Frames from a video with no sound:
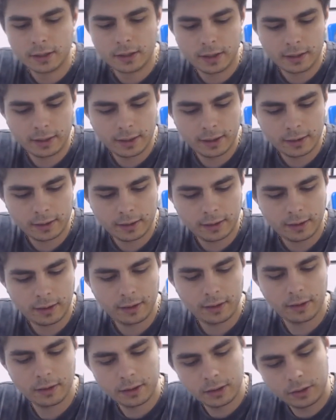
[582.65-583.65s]
I think
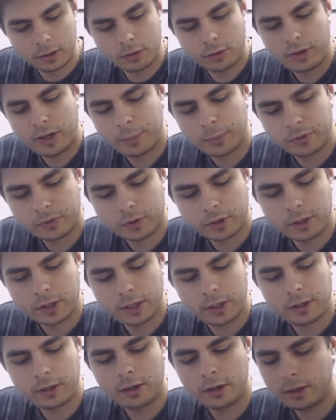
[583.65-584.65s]
the grips are
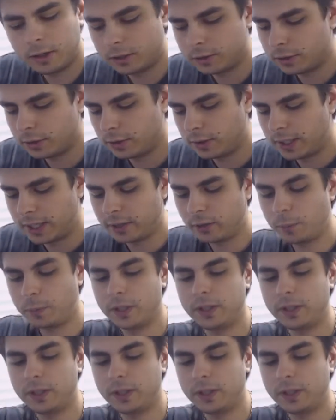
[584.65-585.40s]
here. I'll show you next.